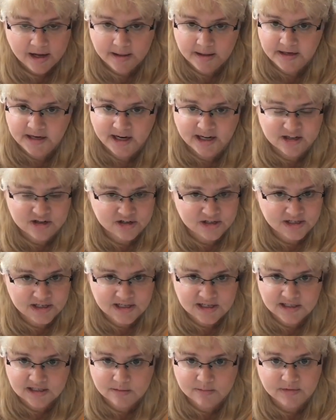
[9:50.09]
And the doctor
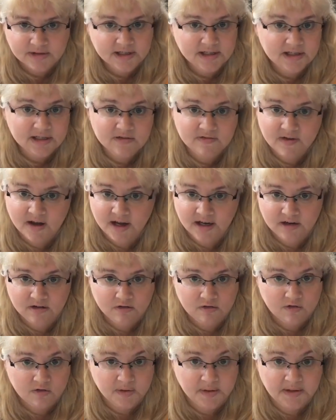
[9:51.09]
said he's completely fine
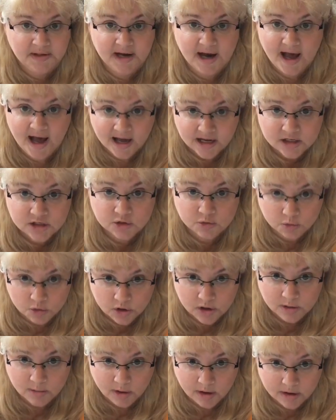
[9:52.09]
and for me not to
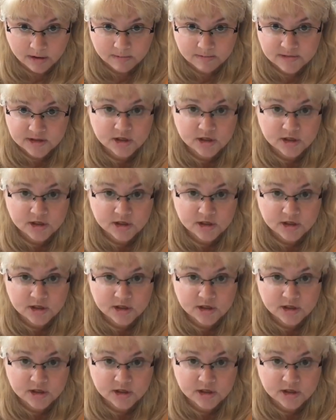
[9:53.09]
worry about him.